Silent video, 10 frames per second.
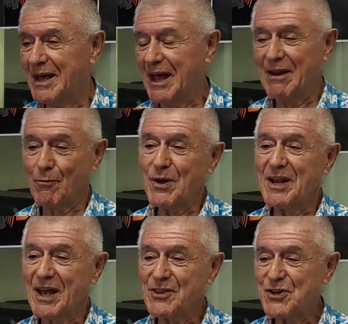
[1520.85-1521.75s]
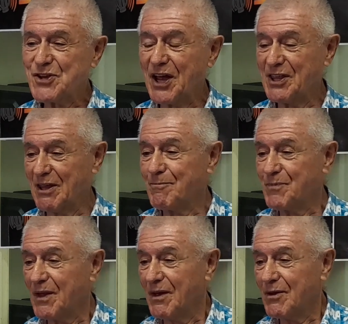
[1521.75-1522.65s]
And when I decided
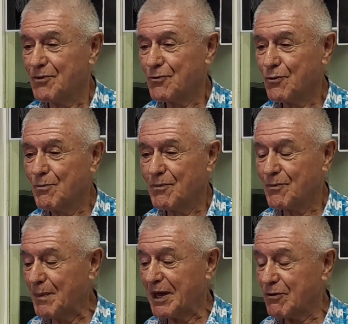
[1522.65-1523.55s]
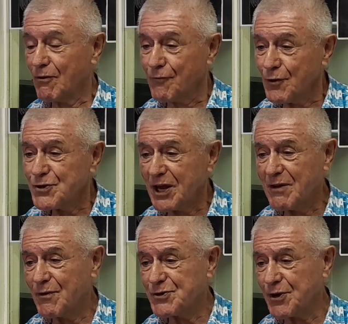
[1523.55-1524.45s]
to make the first
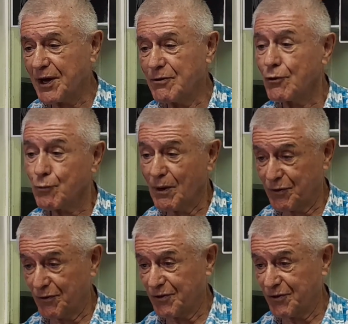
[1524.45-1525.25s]
anniversary, the 20th